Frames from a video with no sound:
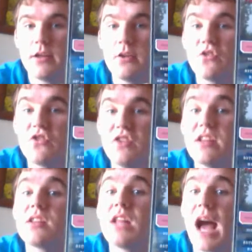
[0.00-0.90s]
you'll see a
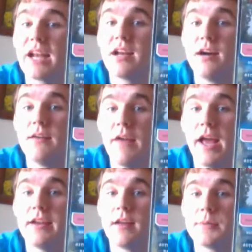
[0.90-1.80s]
lot of
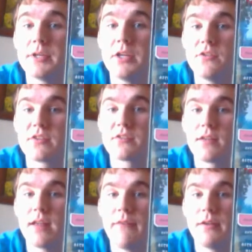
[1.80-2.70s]
N&W
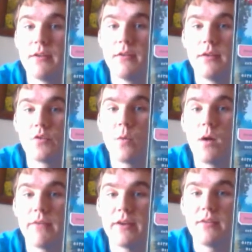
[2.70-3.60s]
611 and
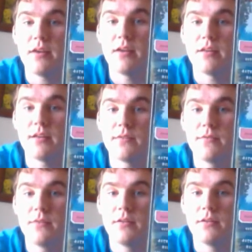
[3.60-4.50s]
1218 in
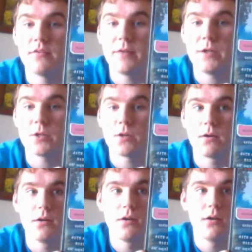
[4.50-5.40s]
this feature,